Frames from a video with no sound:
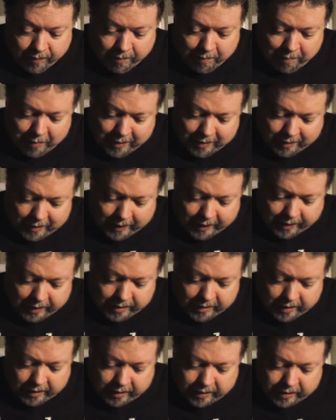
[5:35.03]
But like I
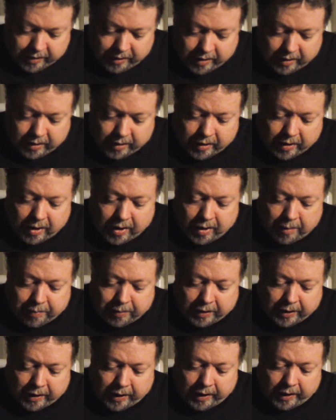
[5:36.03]
said, it's an
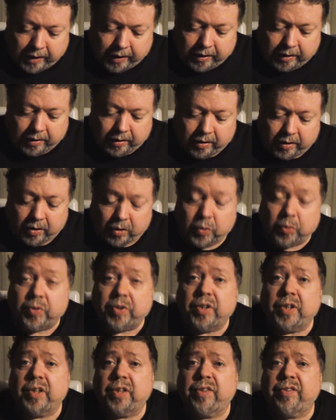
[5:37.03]
uncomplicated
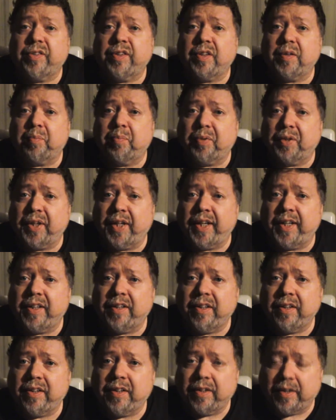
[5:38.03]
OTC
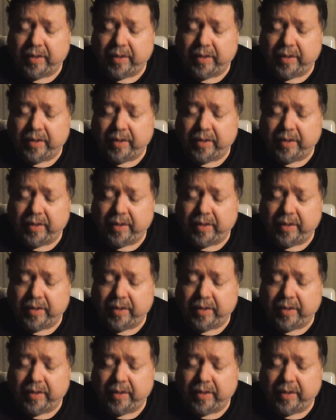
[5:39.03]
blend.